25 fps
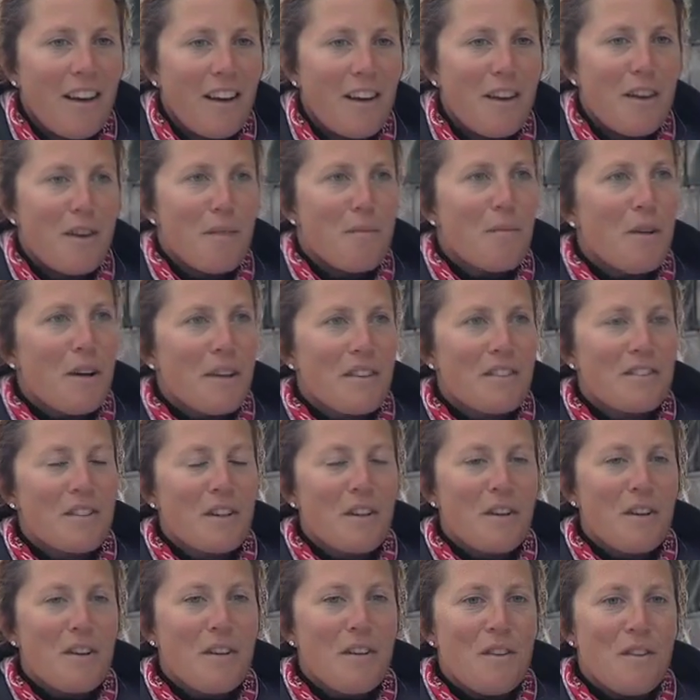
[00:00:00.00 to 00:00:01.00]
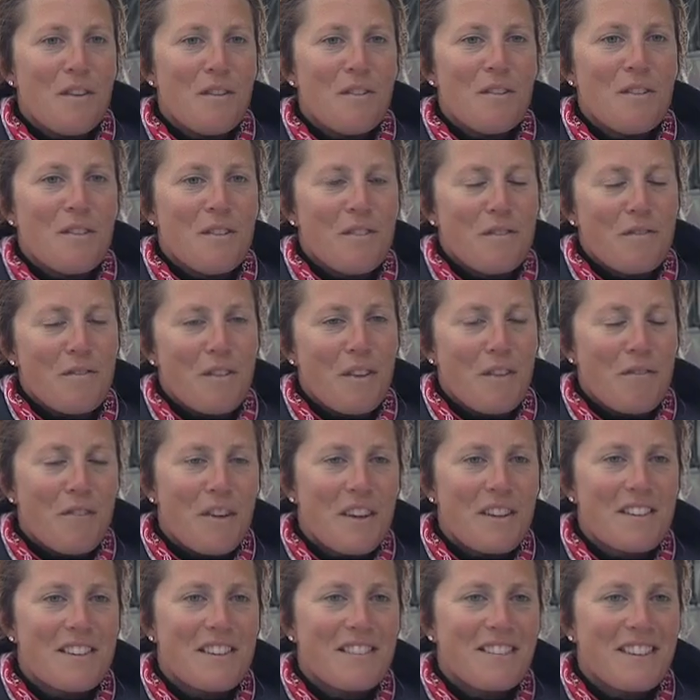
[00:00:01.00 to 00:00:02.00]
um, well, so the, for the
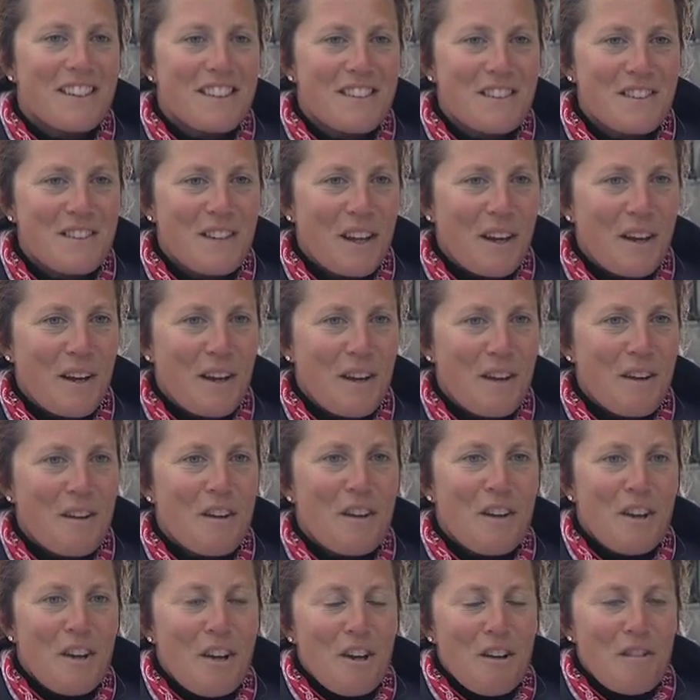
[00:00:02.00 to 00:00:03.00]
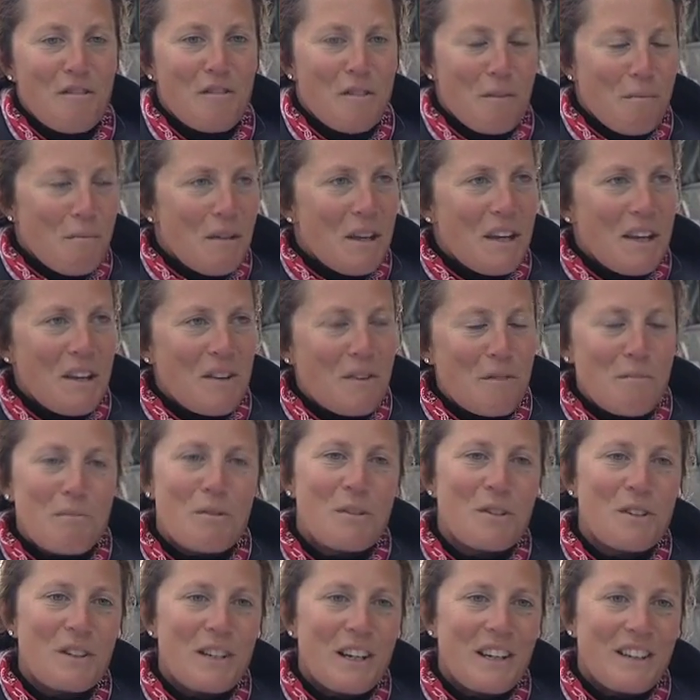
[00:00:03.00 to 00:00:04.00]
Fastnet race, uh, for me on
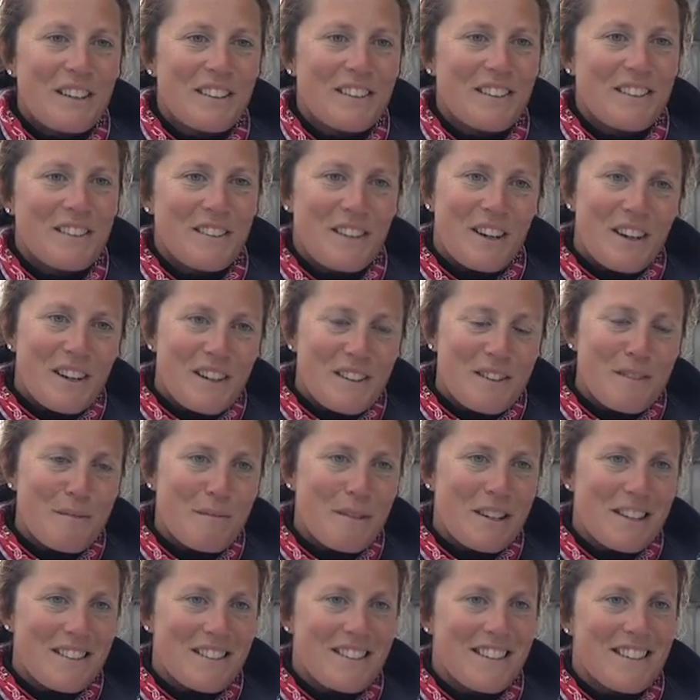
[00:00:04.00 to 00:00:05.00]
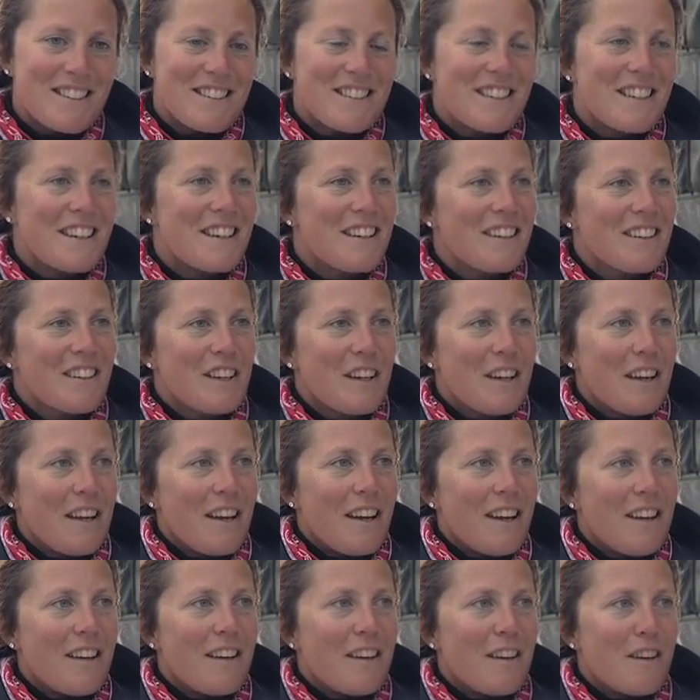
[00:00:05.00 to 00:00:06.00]
board Artemis this year,
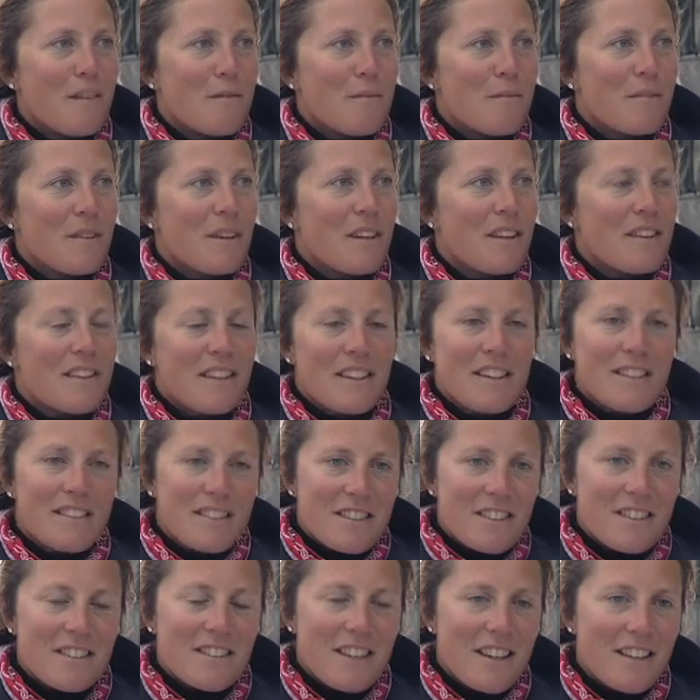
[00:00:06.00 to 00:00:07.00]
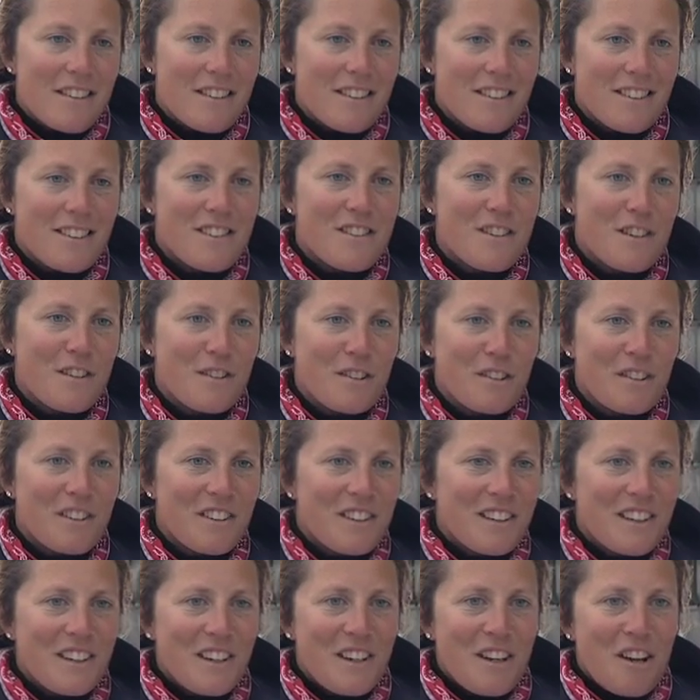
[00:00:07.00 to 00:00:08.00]
um, I think a success in general.
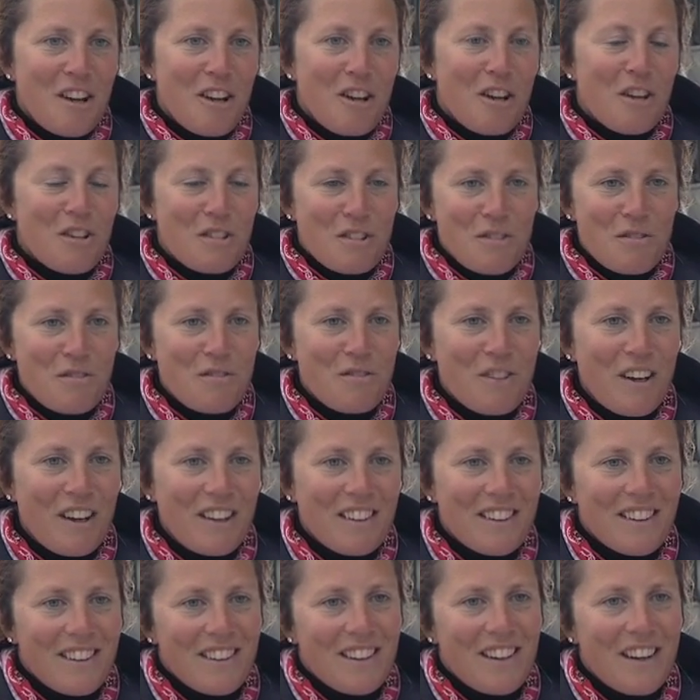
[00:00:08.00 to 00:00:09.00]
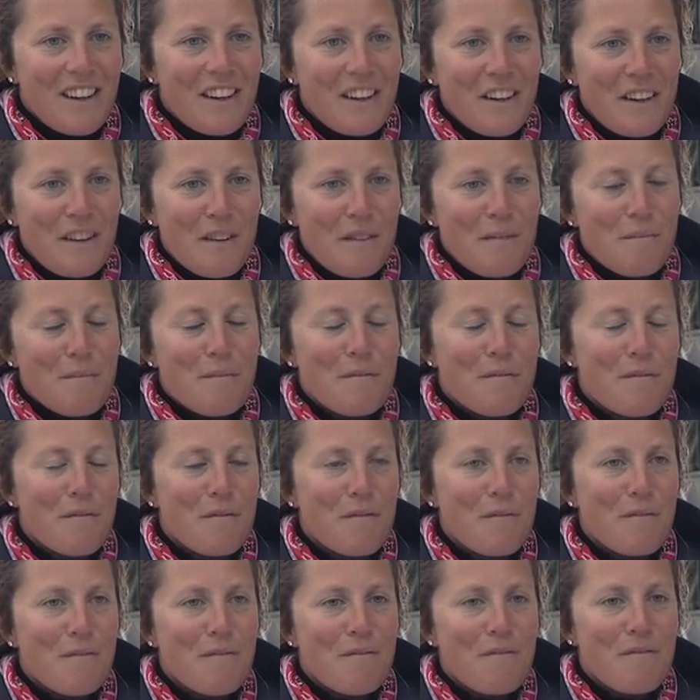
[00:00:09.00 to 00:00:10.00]
Lots of fun, um,
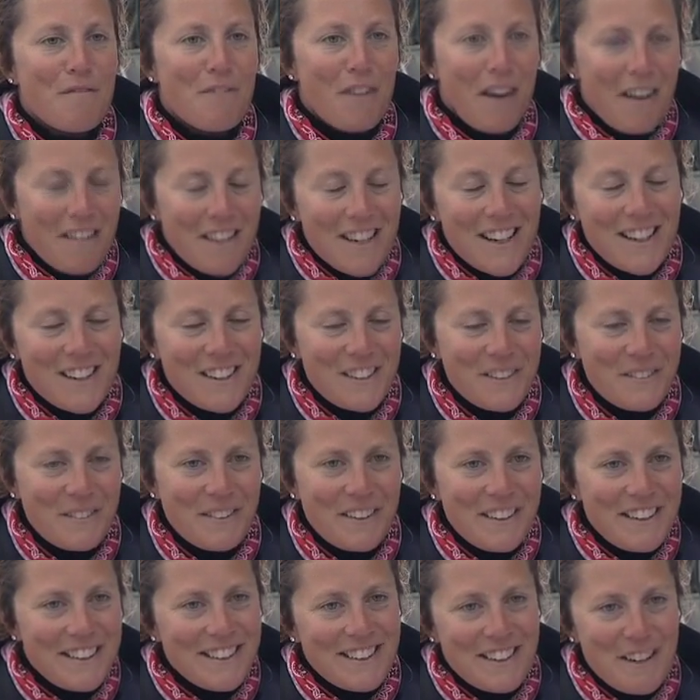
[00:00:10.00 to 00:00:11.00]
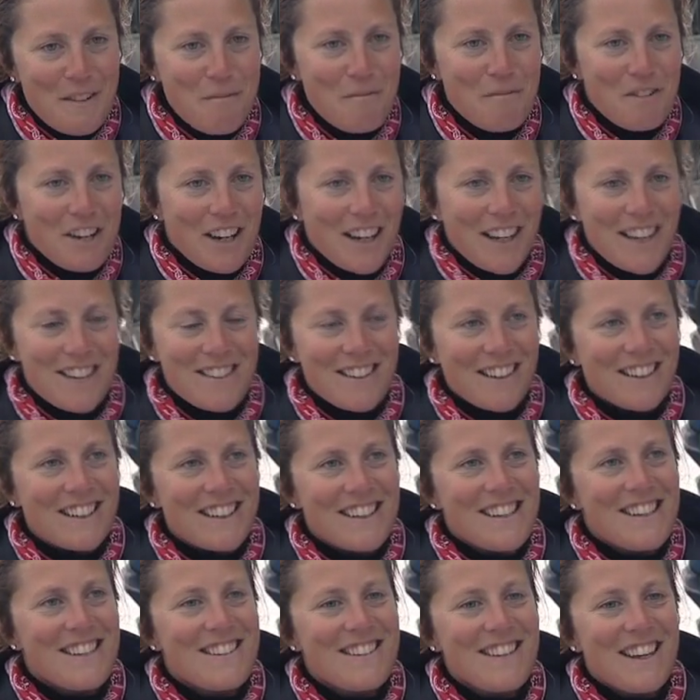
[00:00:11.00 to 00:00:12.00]
very hard work. I'm really
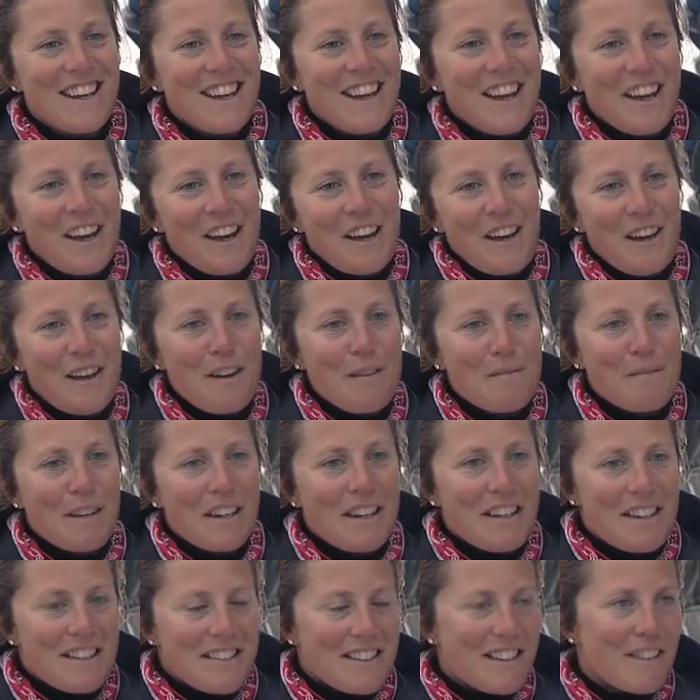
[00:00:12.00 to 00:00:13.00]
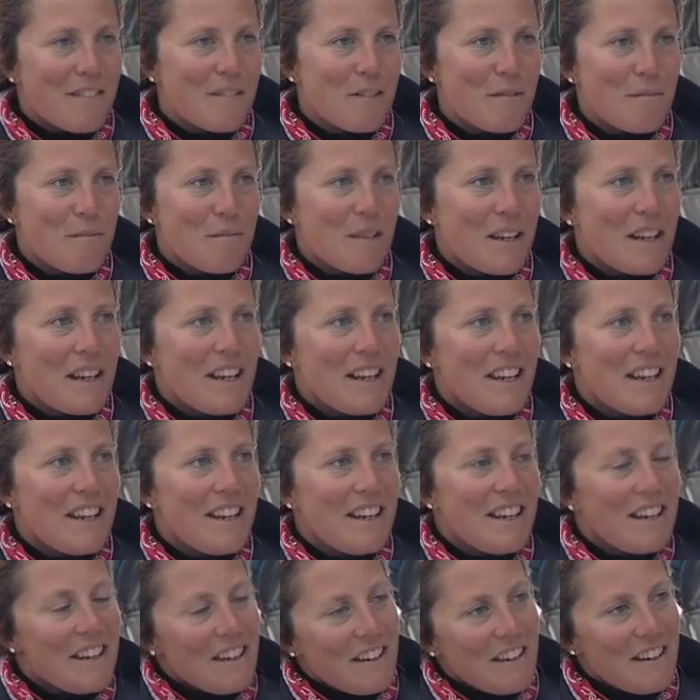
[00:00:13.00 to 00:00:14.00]
tired, um, and it's given
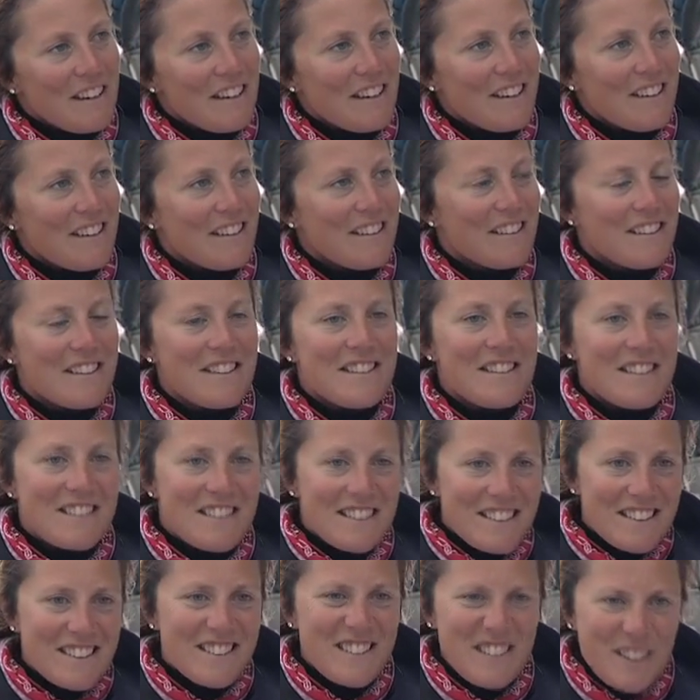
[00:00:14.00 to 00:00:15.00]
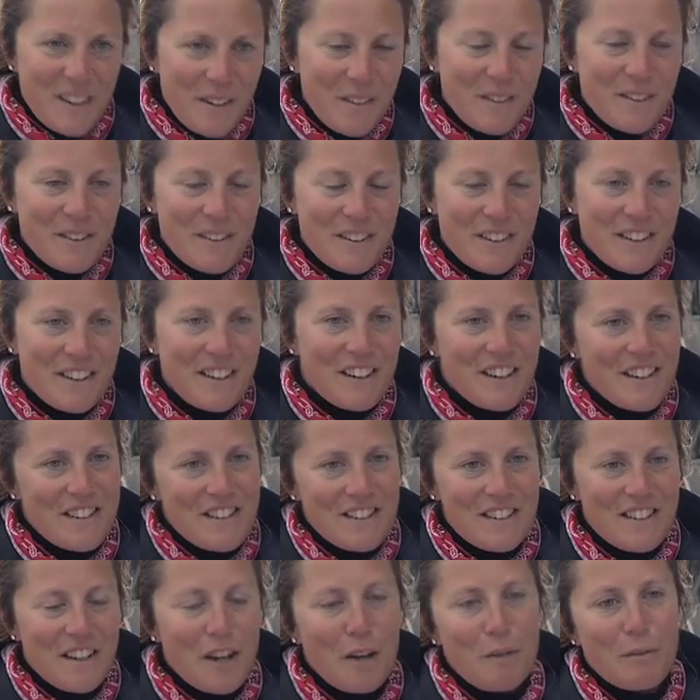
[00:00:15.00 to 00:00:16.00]
me the desire to go on, and I
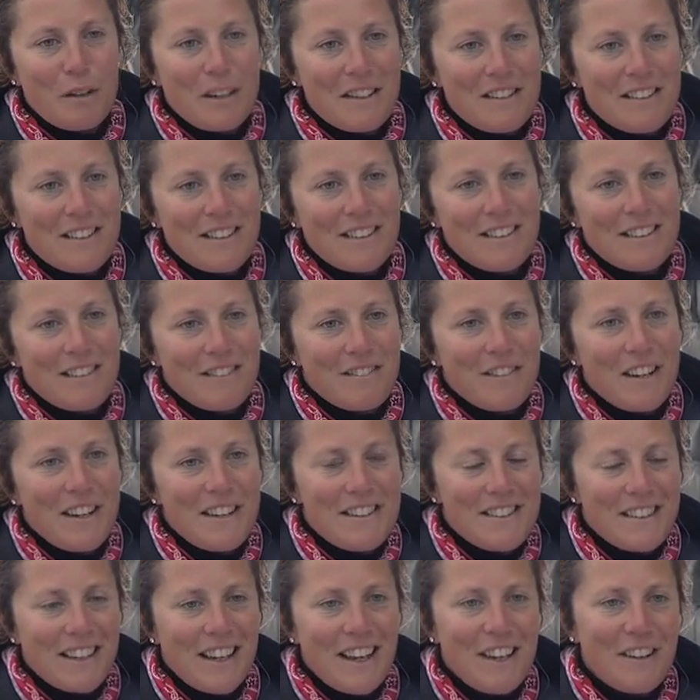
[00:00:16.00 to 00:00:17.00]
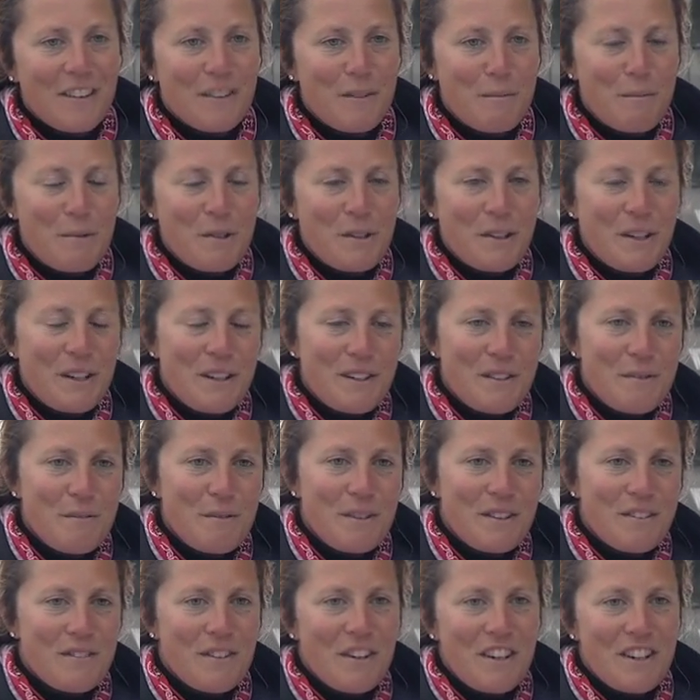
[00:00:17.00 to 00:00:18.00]
just can't wait to race again on board
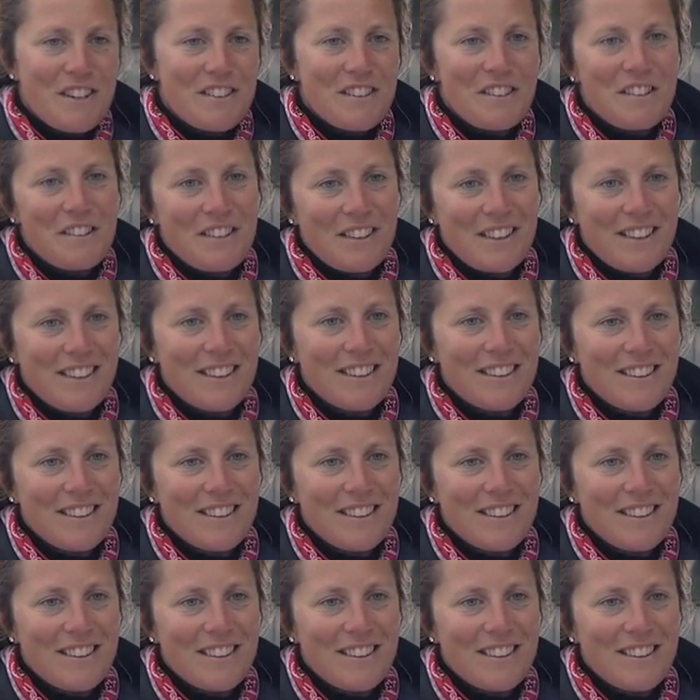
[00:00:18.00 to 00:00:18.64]
Artemis very soon.